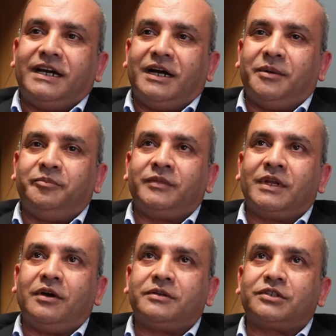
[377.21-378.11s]
Um,
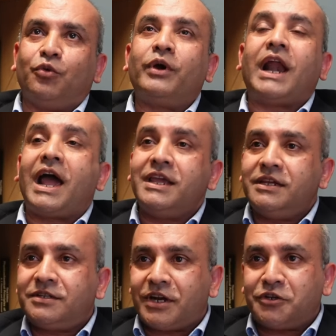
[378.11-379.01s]
uh, so when
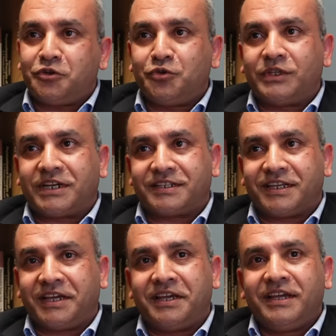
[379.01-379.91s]
I try to do that as
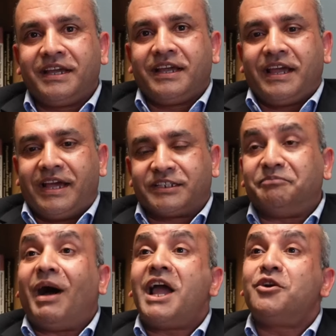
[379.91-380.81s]
a as
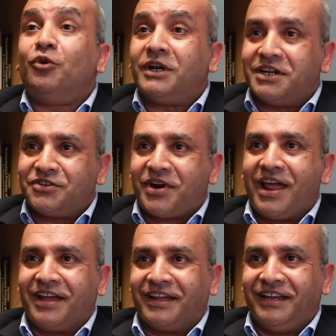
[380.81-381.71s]
my golden
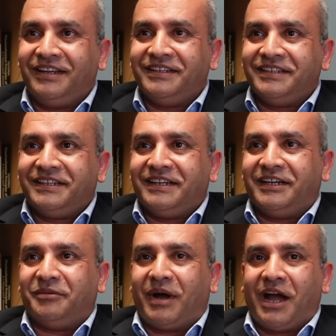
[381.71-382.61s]
triangle,
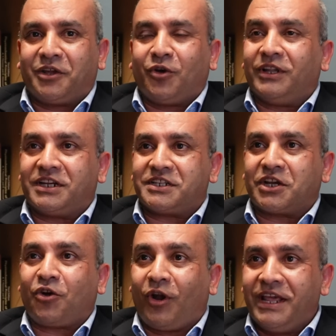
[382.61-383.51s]
uh, I call that as
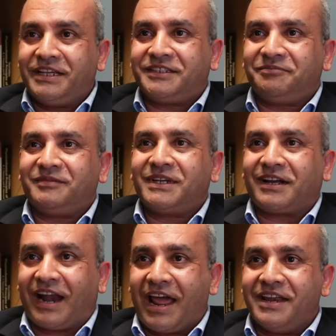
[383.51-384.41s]
a colleagues,
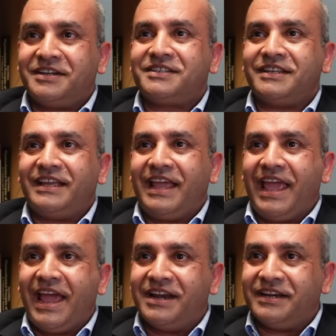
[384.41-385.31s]
clients,
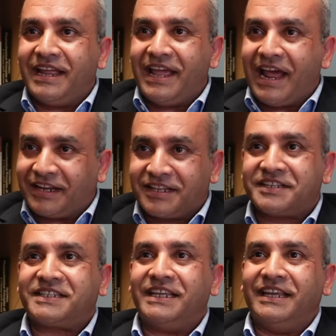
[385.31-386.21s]
and
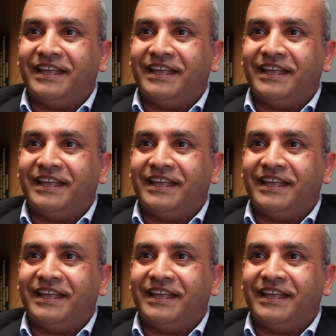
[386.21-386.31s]
another C.